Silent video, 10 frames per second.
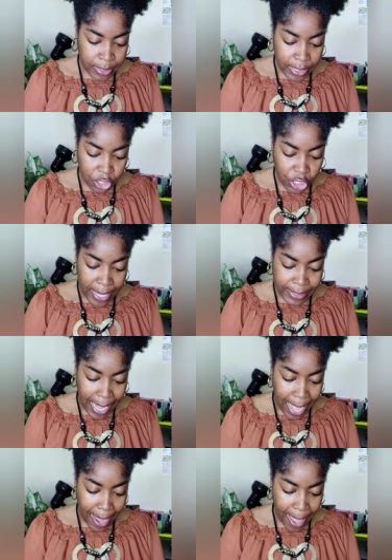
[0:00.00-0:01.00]
such
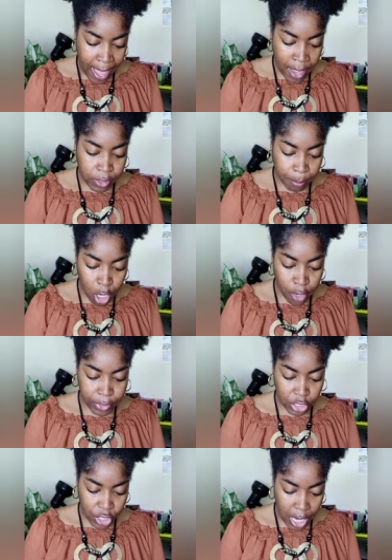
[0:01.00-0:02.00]
as I have the
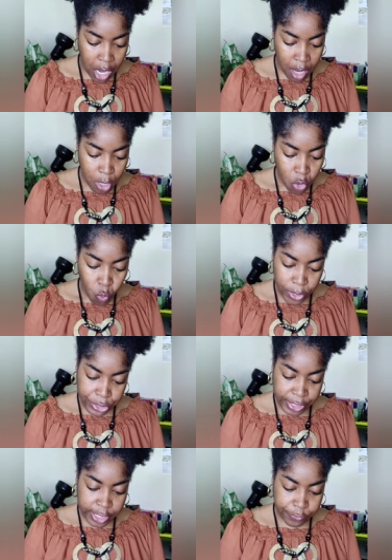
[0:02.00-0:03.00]
perfect job,
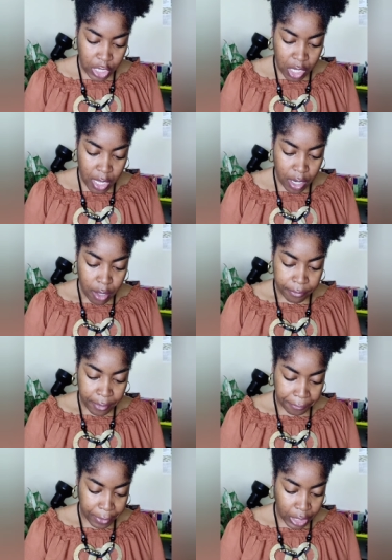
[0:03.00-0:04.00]
which is fun,
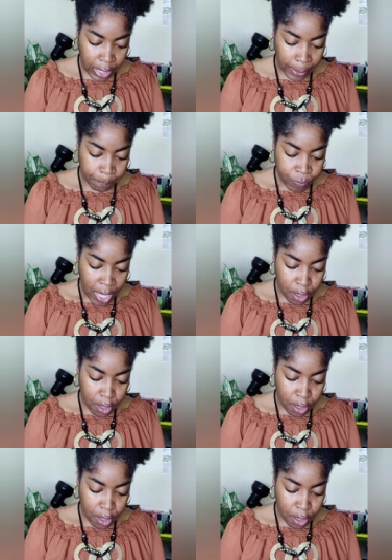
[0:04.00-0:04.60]
fulfilling,